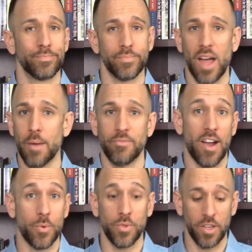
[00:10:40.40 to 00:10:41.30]
I'm fine
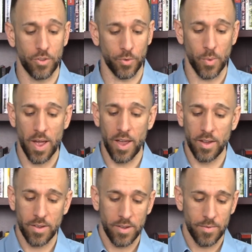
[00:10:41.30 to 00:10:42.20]
with either way.
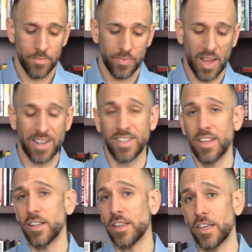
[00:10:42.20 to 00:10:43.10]
I tend
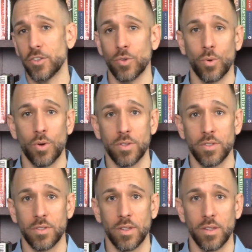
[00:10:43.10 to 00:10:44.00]
to lean towards